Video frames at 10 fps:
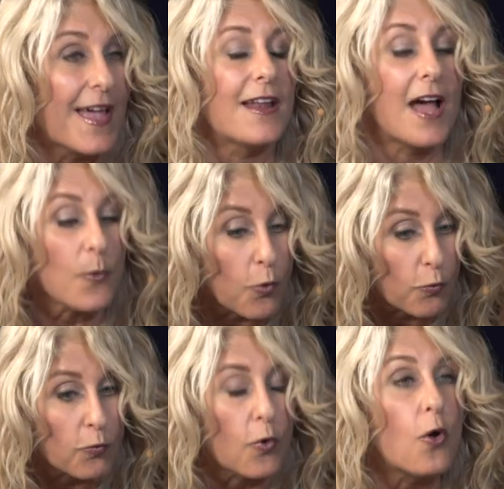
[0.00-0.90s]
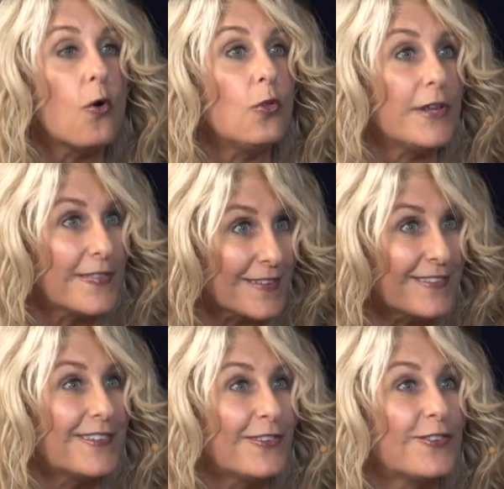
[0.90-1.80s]
and I will roll in
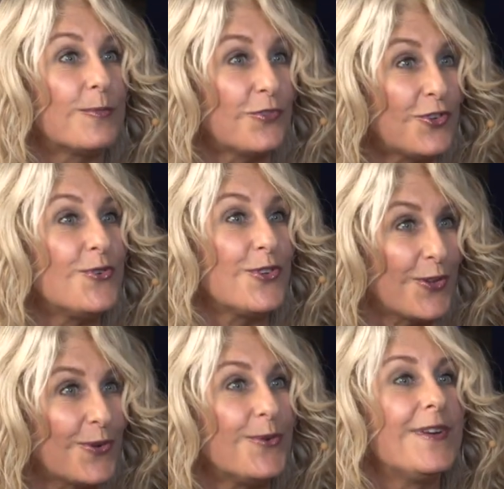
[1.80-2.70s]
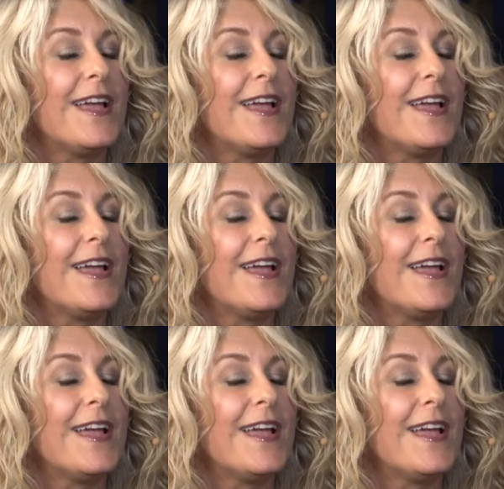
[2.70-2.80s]
this system to you